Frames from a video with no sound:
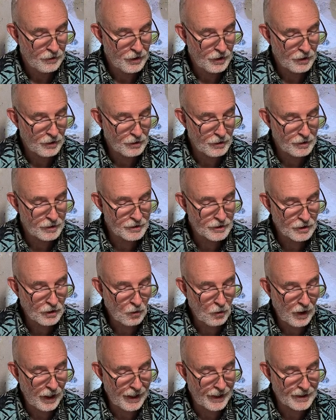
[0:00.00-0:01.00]
The earth
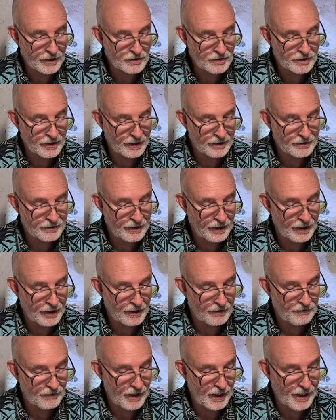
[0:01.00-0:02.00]
quakes as they
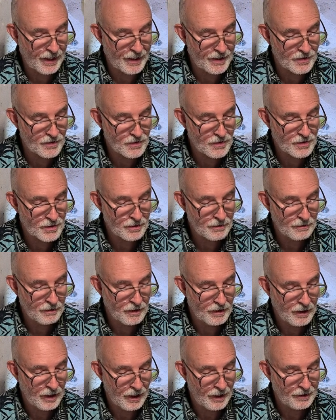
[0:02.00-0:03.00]
advance,
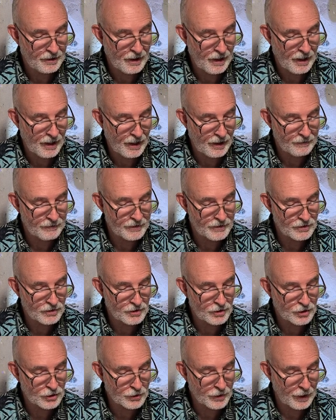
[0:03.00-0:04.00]
and the
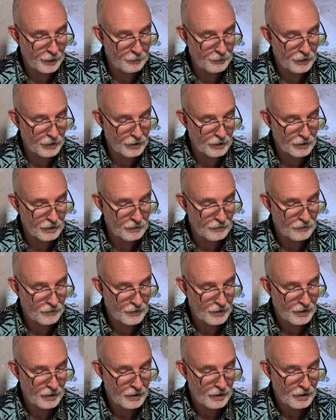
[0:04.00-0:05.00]
heavens tremble.
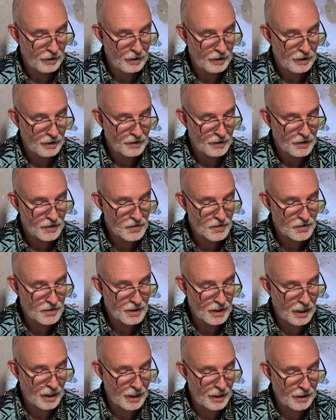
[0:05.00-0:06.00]
The
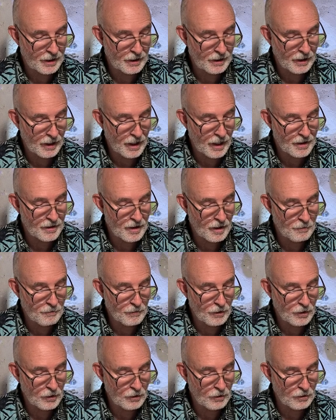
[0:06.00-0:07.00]
sun and the
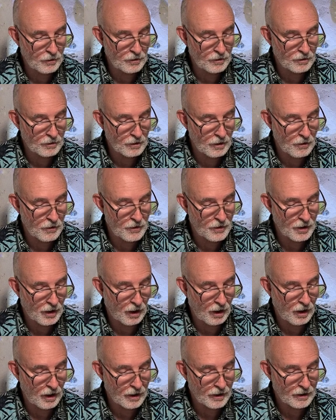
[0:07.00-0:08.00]
moon grow
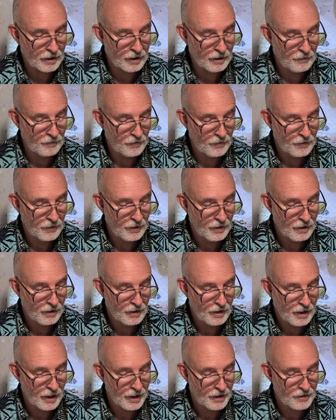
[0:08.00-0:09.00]
dark,
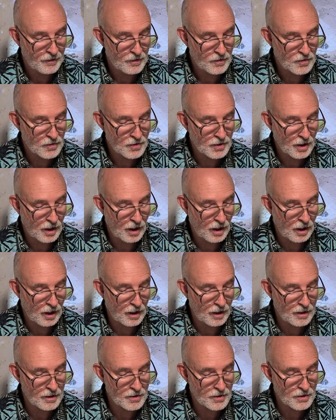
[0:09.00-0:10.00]
and the
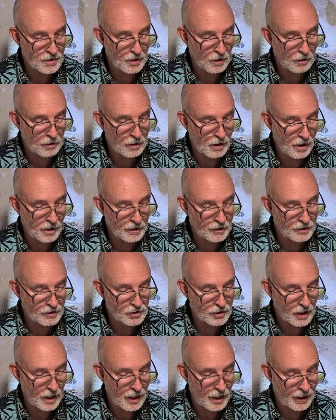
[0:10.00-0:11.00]
stars no longer
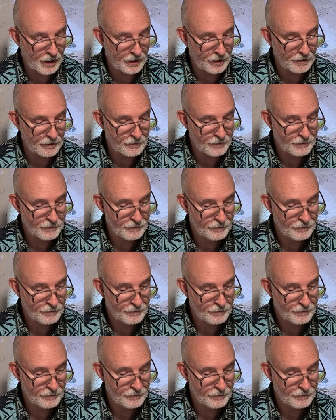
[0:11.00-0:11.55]
shine.